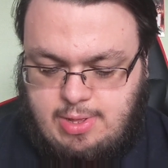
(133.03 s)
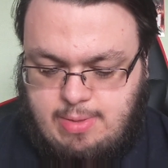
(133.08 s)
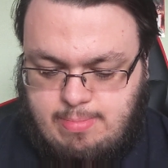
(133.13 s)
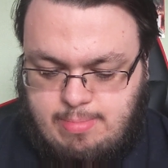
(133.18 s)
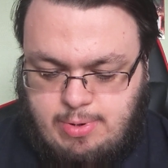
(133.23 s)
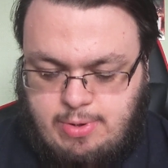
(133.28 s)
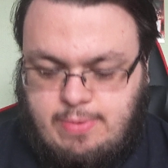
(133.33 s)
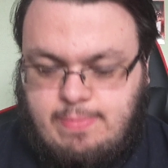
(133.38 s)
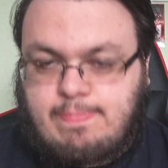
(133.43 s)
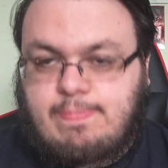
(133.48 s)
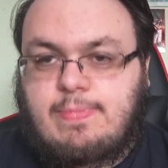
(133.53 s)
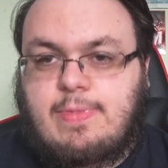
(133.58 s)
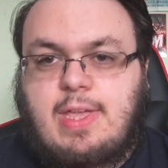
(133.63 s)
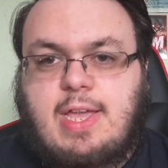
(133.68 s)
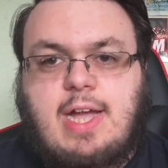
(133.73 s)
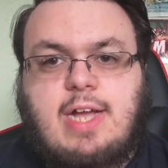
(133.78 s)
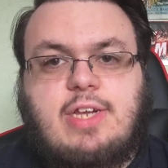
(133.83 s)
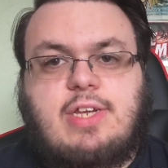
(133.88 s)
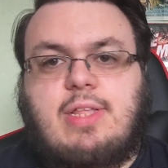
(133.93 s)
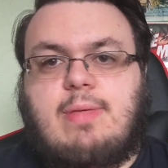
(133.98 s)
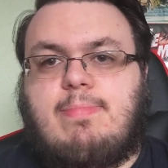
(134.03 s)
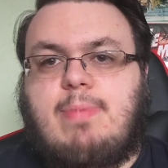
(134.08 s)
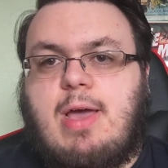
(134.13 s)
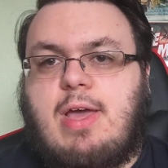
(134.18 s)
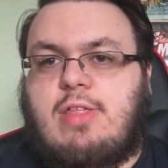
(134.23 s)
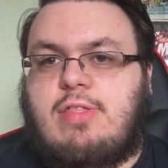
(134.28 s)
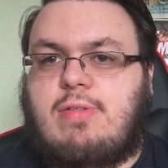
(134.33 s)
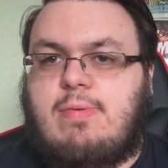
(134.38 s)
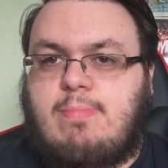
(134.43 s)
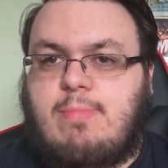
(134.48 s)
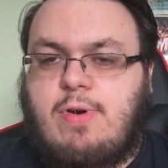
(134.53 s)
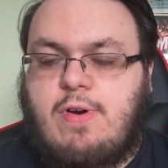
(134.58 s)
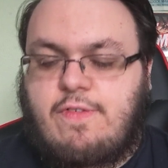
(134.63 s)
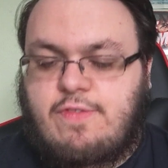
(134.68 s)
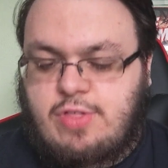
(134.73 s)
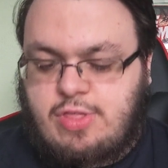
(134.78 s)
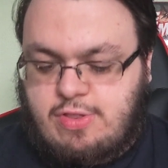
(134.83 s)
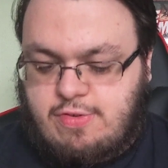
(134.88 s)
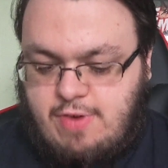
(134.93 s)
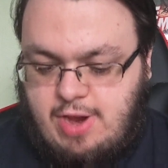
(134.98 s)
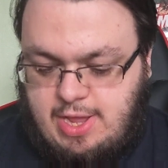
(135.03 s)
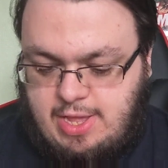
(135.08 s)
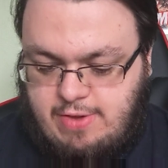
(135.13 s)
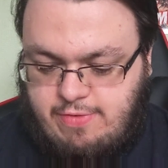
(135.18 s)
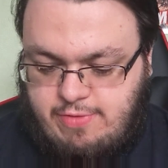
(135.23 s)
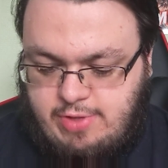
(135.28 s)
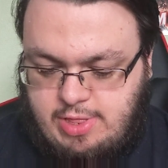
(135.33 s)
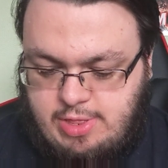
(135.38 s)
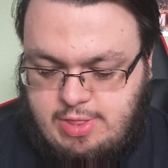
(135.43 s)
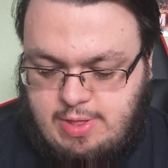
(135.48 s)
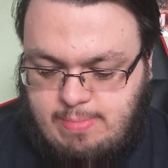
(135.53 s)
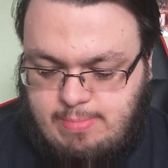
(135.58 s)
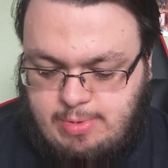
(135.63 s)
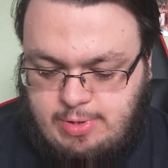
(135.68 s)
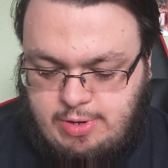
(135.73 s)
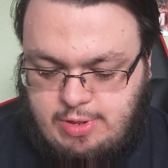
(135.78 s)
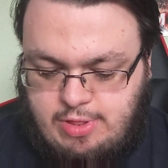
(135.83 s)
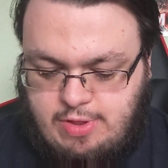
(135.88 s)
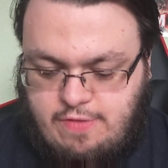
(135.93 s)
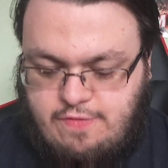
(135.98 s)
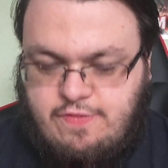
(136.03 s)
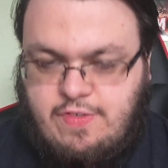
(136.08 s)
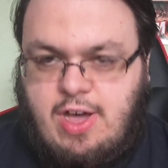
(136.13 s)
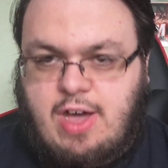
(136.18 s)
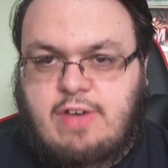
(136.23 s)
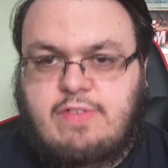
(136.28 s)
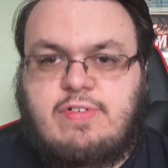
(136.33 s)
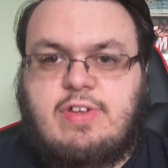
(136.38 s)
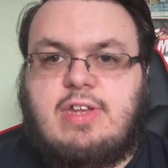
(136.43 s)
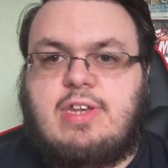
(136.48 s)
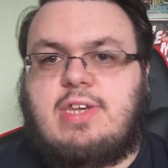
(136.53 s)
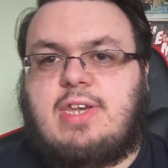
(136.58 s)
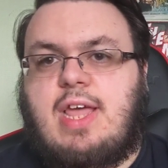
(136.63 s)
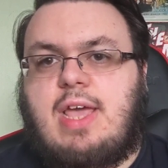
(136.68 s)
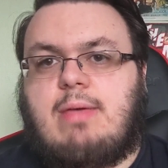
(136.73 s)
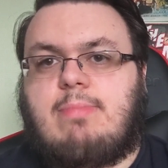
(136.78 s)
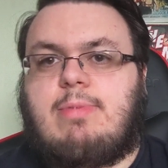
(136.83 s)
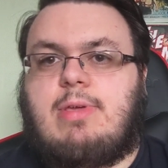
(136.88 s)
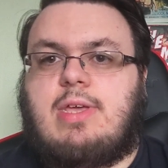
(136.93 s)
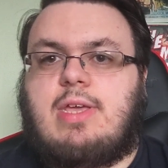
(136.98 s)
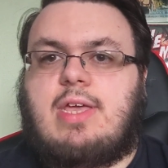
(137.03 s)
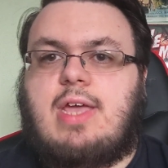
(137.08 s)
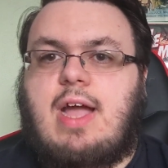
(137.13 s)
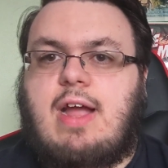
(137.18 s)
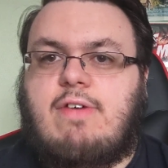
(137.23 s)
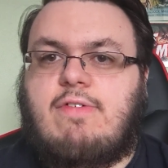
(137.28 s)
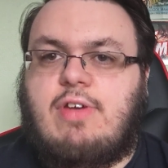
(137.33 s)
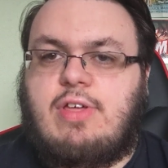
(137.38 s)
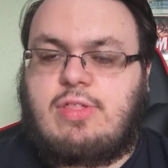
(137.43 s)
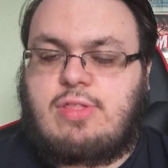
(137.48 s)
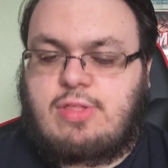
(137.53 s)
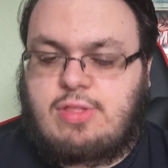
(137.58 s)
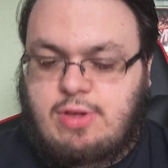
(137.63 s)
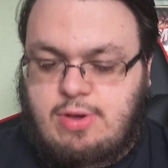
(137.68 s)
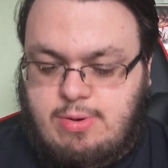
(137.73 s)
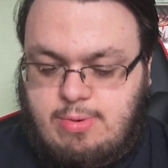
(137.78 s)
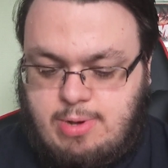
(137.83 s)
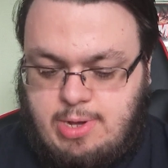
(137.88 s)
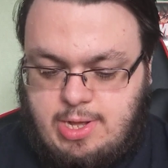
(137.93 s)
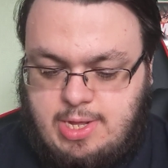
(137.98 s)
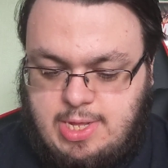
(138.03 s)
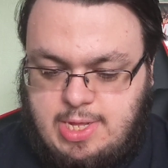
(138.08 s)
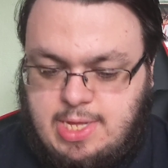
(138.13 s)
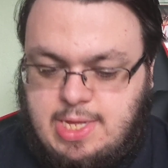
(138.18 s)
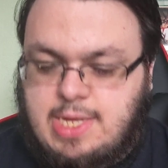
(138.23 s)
But he actually bears more of a striking resemblance to Father Damien Karras. So,